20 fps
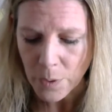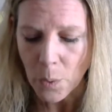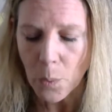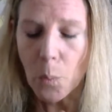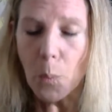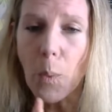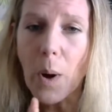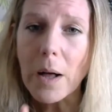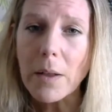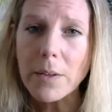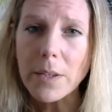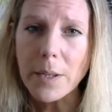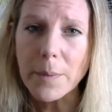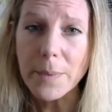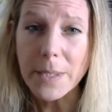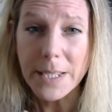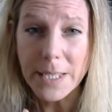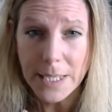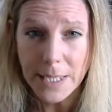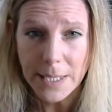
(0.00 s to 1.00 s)
Welcome
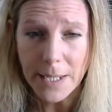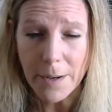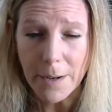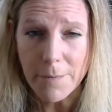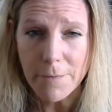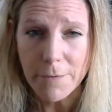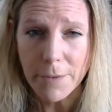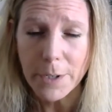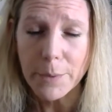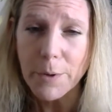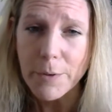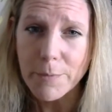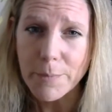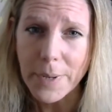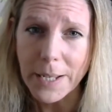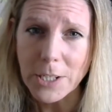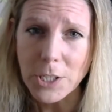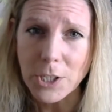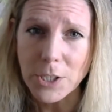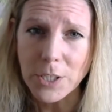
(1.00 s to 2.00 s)
the discomfort. We've
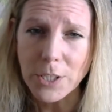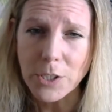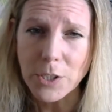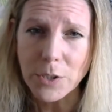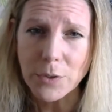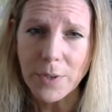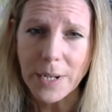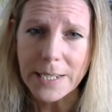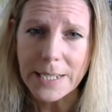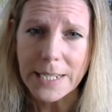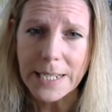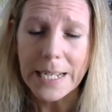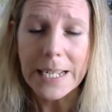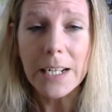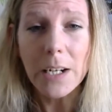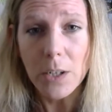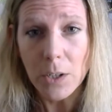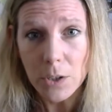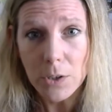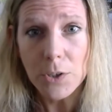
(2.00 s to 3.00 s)
mentioned this already,
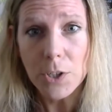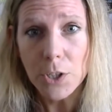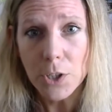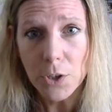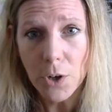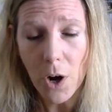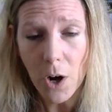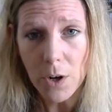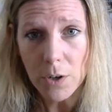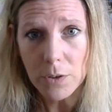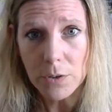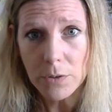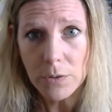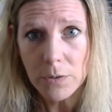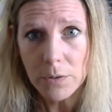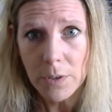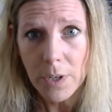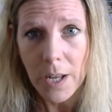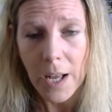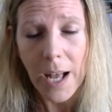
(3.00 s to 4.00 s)
including your own.
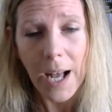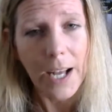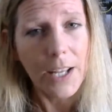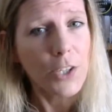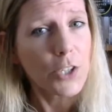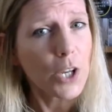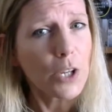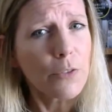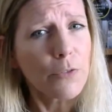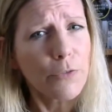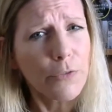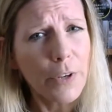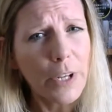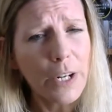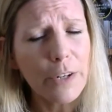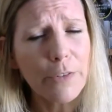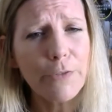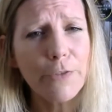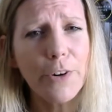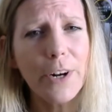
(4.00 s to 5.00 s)
And don't feel
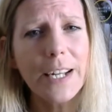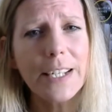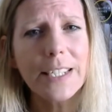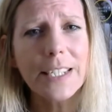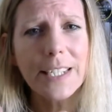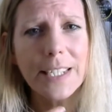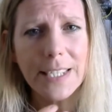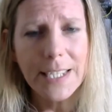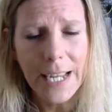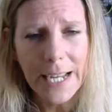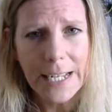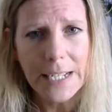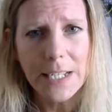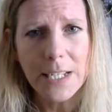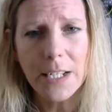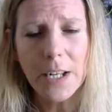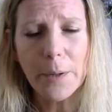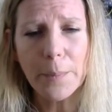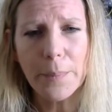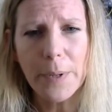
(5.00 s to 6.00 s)
afraid to say
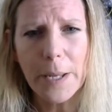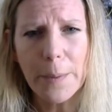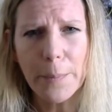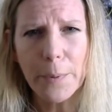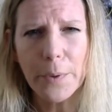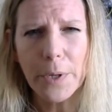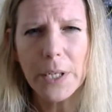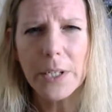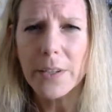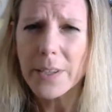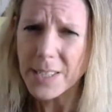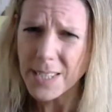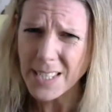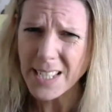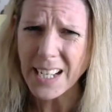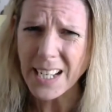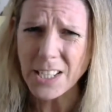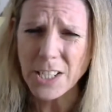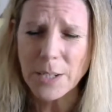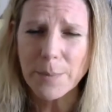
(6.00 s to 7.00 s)
to young people, you know, this is
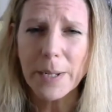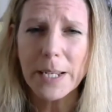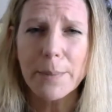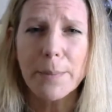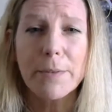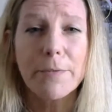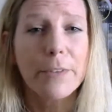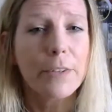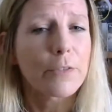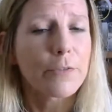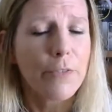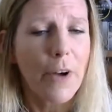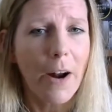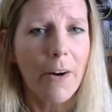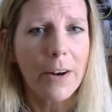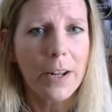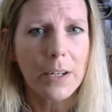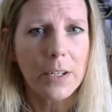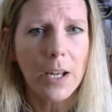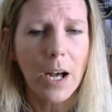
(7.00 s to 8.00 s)
actually making me feel
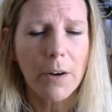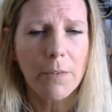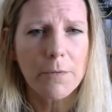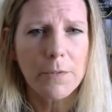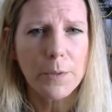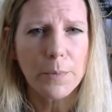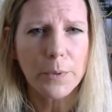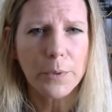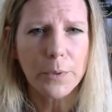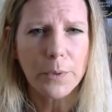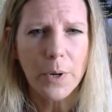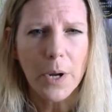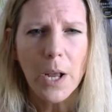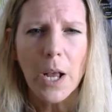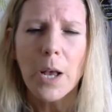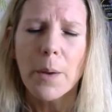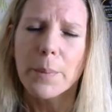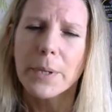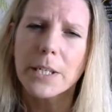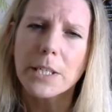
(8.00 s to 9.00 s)
very uncomfortable,
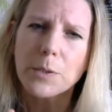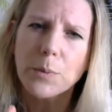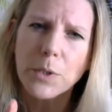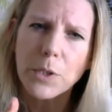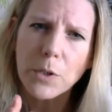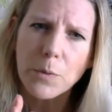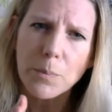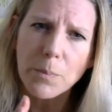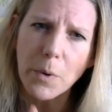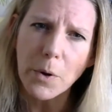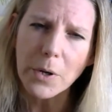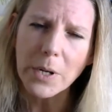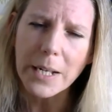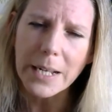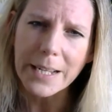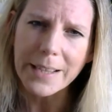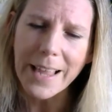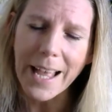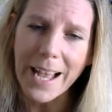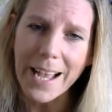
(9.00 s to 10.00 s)
because what you're
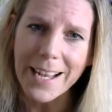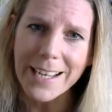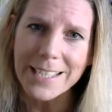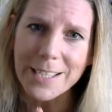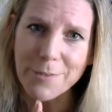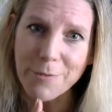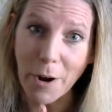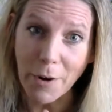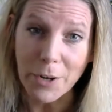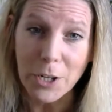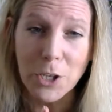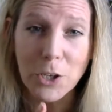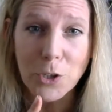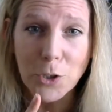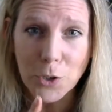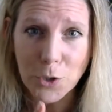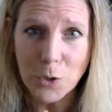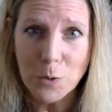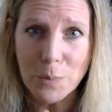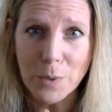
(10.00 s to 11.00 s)
modelling there is a very
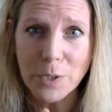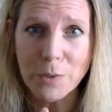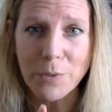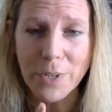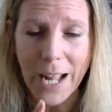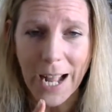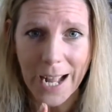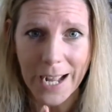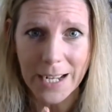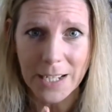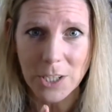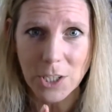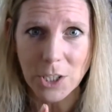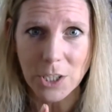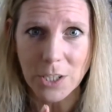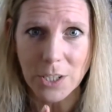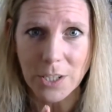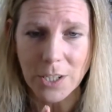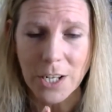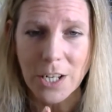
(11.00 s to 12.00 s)
human
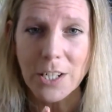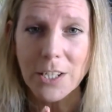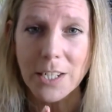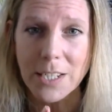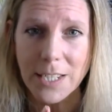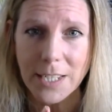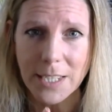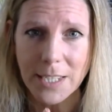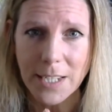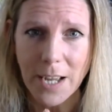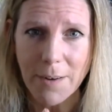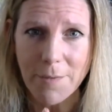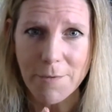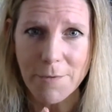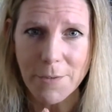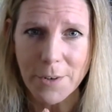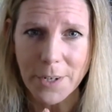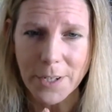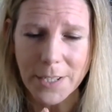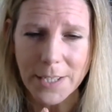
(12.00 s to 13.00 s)
reaction to
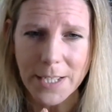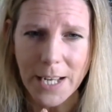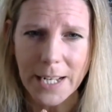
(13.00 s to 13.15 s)
discomfort.